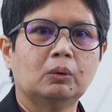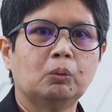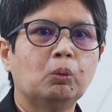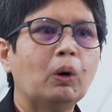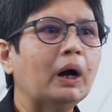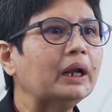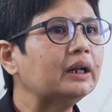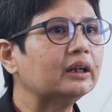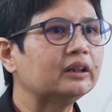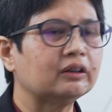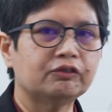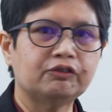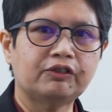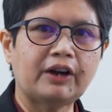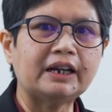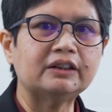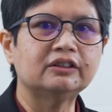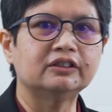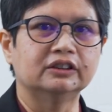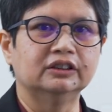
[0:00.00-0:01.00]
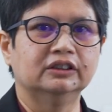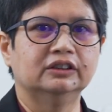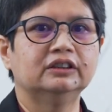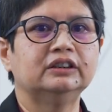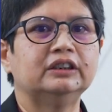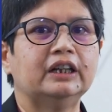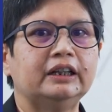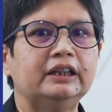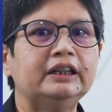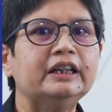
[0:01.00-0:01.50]
What are the factors
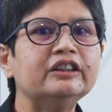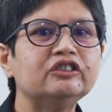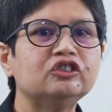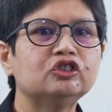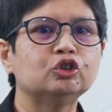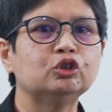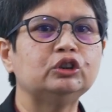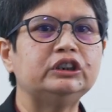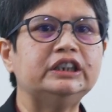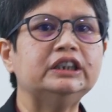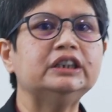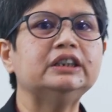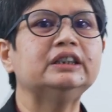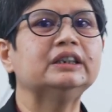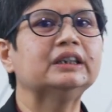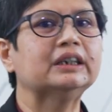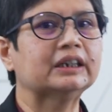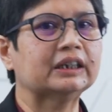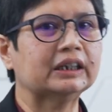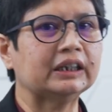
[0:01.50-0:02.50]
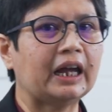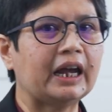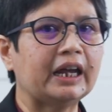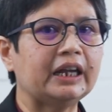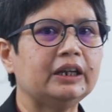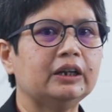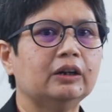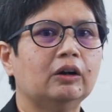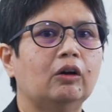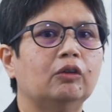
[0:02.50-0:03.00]
that lead to the
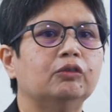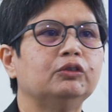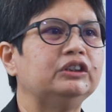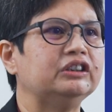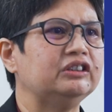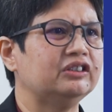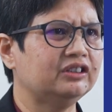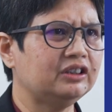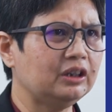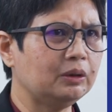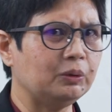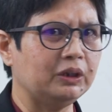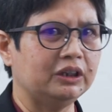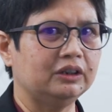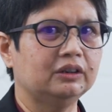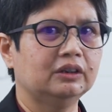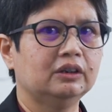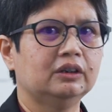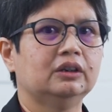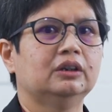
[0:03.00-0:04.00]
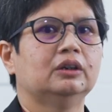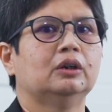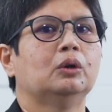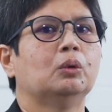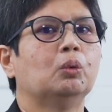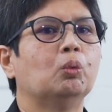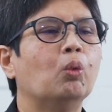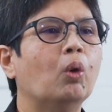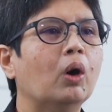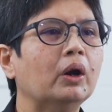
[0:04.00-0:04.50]
decline of the seaweed?
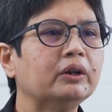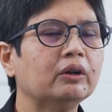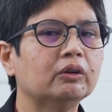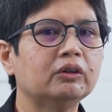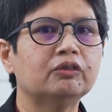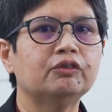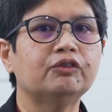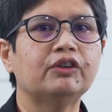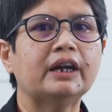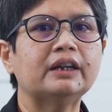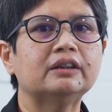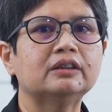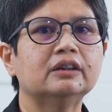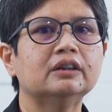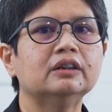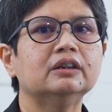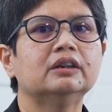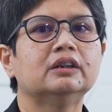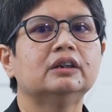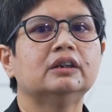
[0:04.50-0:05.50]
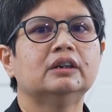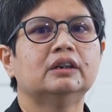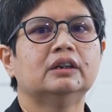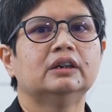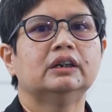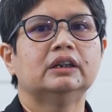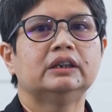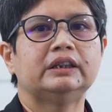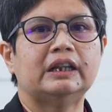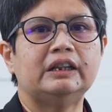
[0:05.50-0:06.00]
One of the factors
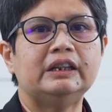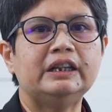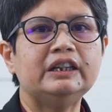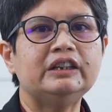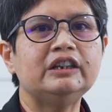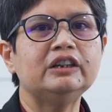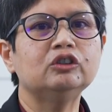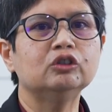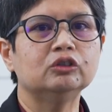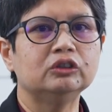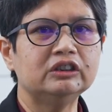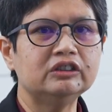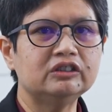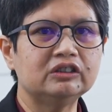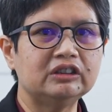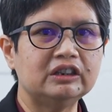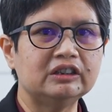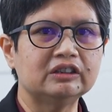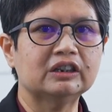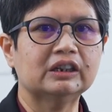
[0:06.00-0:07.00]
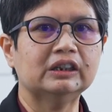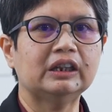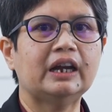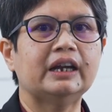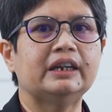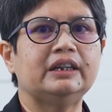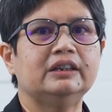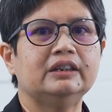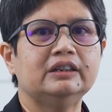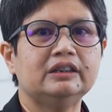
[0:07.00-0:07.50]
that leading to this
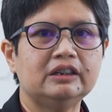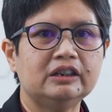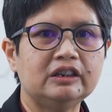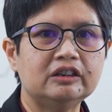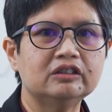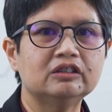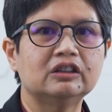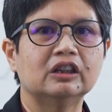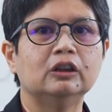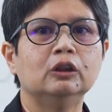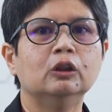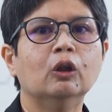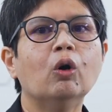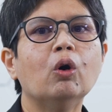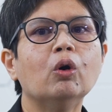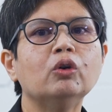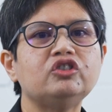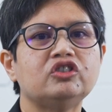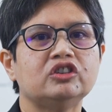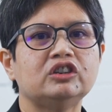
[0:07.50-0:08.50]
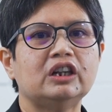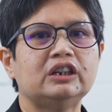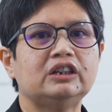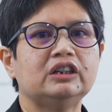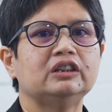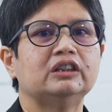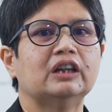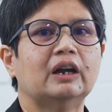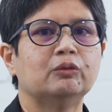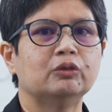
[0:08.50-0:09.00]
decline is the low
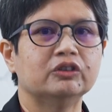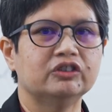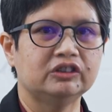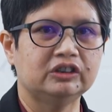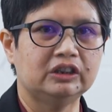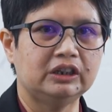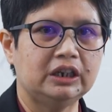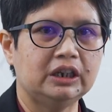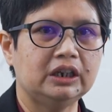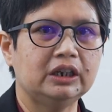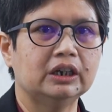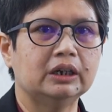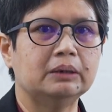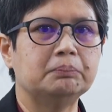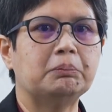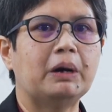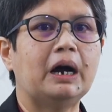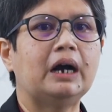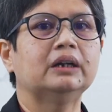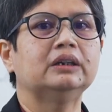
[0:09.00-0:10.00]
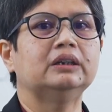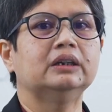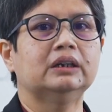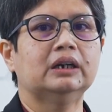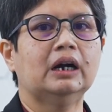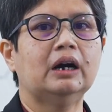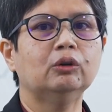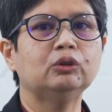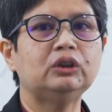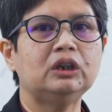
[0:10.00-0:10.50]
genetic diversity among the
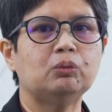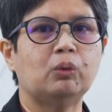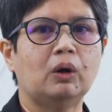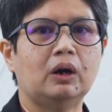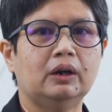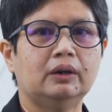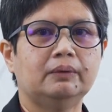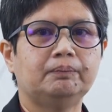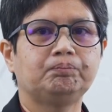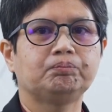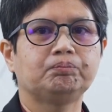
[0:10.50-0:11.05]
cultivar.